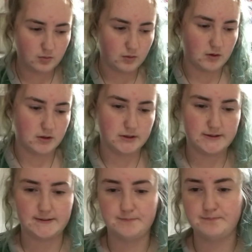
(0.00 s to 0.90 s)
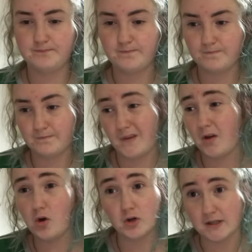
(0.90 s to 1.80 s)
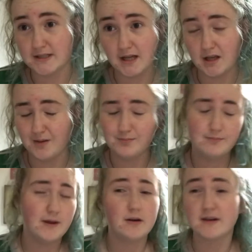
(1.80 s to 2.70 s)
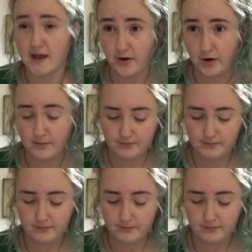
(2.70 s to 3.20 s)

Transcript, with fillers: was, couldn't tell you, about a tenner.